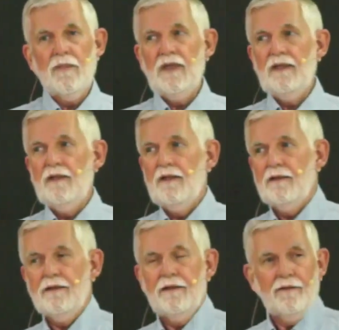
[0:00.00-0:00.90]
You know,
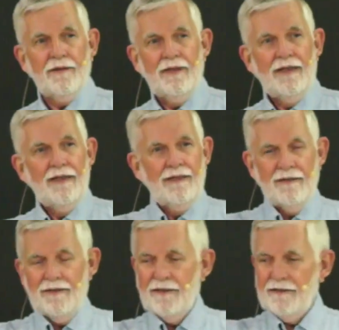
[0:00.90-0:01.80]
there
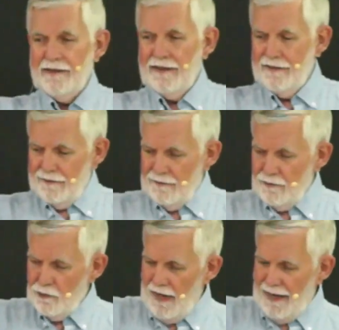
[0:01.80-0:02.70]
are
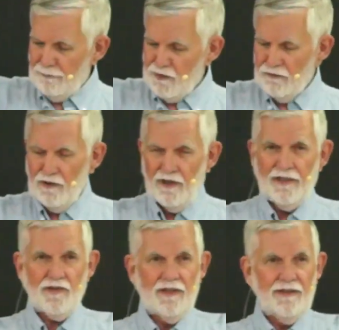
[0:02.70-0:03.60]
traps for us on the
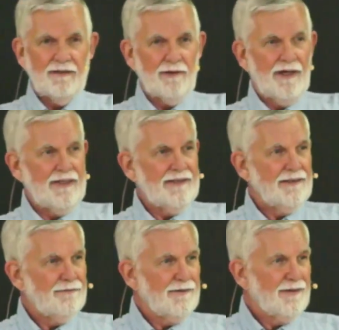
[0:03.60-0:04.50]
right and for the
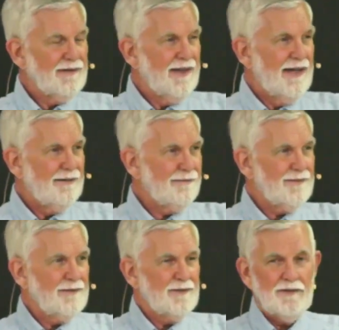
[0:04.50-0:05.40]
left.
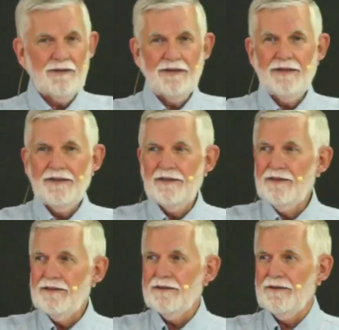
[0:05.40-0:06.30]
You
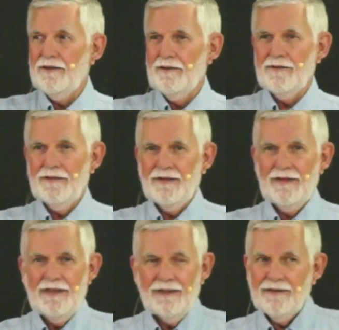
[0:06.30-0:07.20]

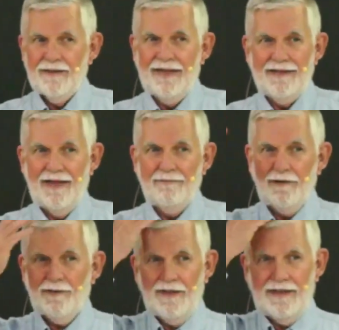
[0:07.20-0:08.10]
know, never
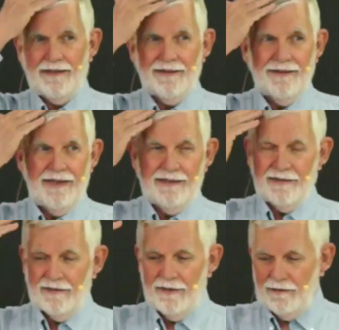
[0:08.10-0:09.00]
think that uh, you
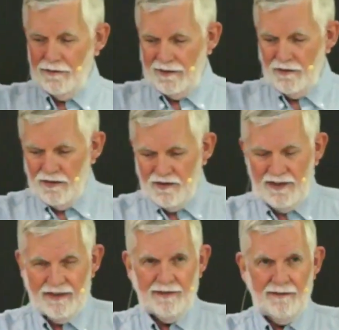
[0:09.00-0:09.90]
can just get in
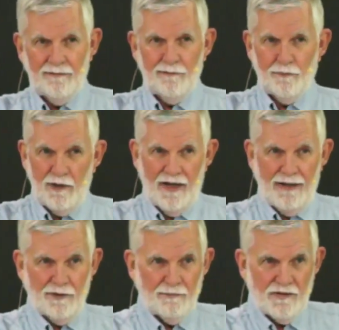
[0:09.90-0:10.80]
problems
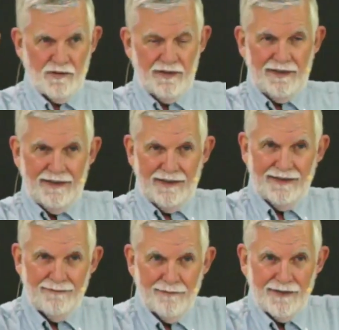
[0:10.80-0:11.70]
by
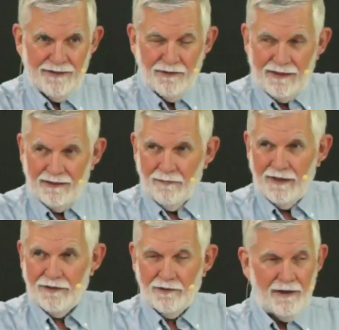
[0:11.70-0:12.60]
going in one
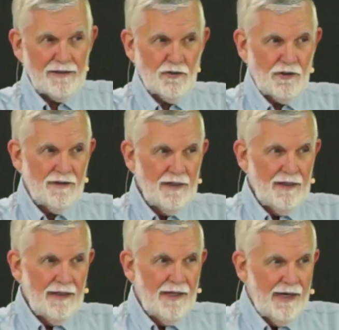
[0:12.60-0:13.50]
direction and
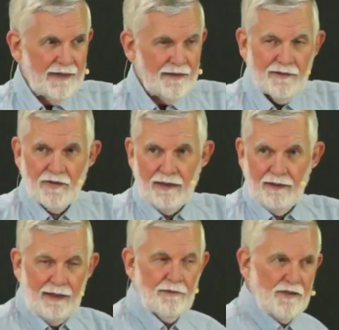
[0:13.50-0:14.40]
then say, I'm going to
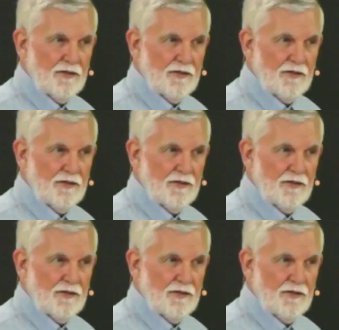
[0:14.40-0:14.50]
stay away